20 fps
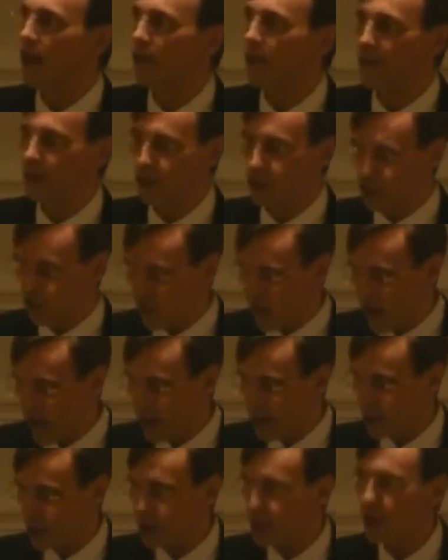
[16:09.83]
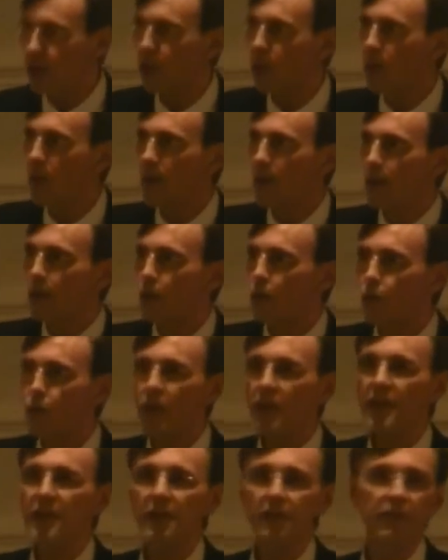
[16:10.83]
out there trying to
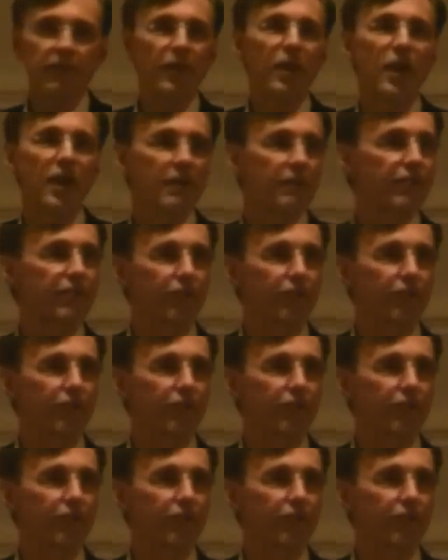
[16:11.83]
redefine